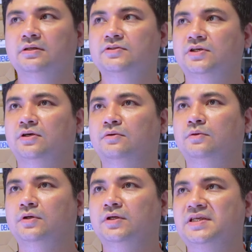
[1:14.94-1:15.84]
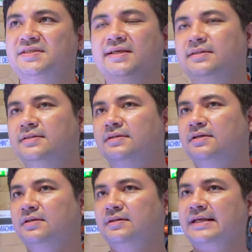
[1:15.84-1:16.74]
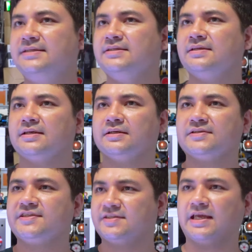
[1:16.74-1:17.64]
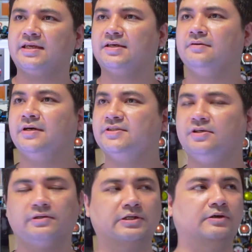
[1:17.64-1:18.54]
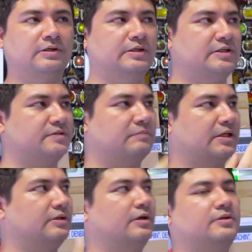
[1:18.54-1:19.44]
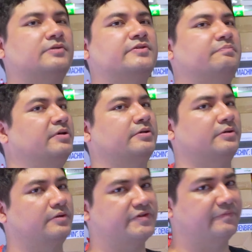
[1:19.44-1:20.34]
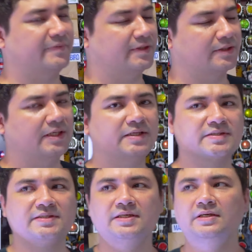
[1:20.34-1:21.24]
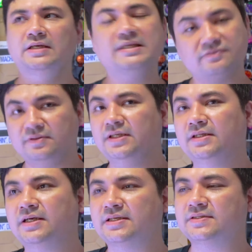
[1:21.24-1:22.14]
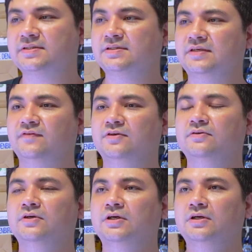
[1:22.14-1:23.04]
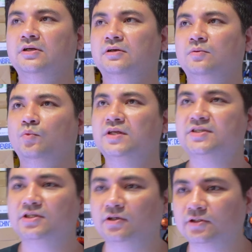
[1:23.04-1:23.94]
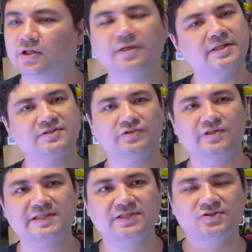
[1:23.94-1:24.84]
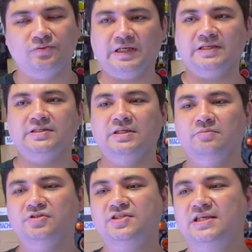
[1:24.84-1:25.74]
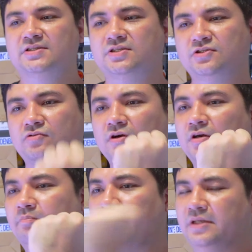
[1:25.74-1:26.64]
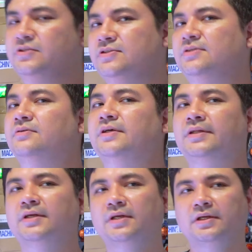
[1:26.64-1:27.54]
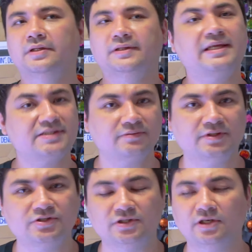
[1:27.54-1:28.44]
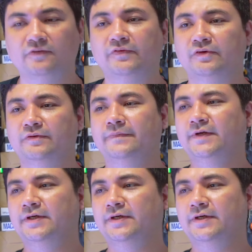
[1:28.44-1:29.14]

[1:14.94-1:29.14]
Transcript: So it's like, that's like a steak, whereas Coca-Cola is McDonald's burger or something. It's really nice. If you want a Coca-Cola that's not as sweet, but just has a stronger punch to it, then that's the one you should go for.